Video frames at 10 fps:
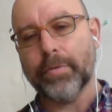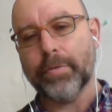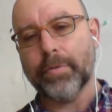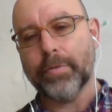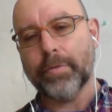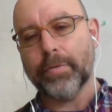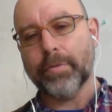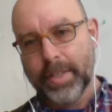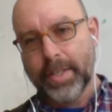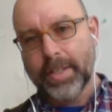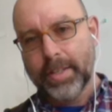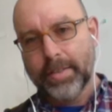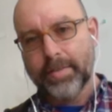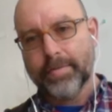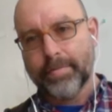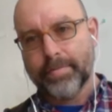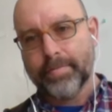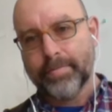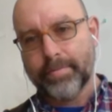Nobody speaks.